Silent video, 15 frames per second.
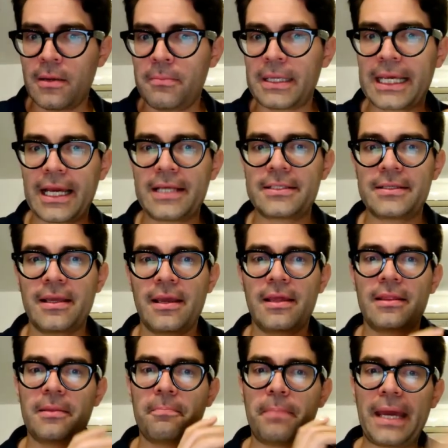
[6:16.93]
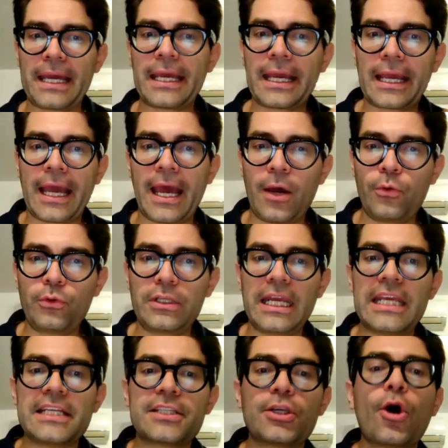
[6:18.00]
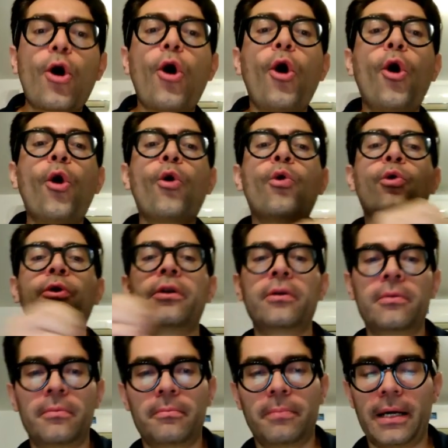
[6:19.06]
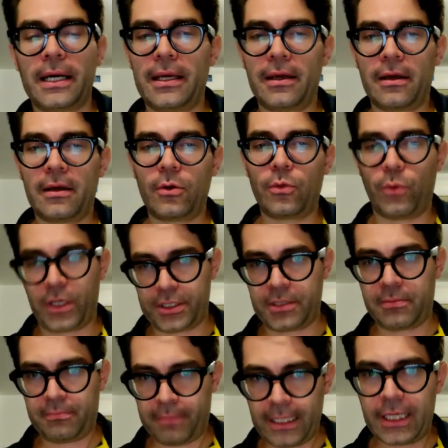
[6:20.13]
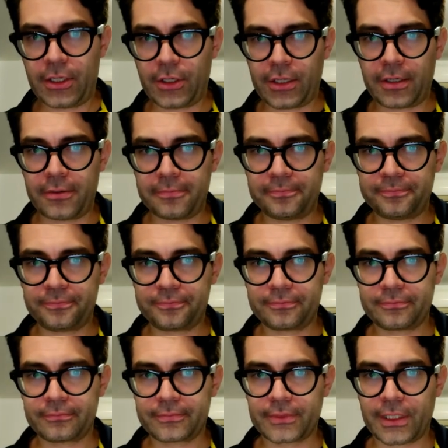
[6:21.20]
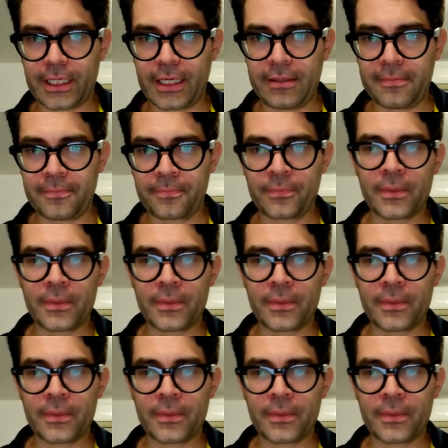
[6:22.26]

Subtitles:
Because the bank account is owned by a Russian billionaire. Okay.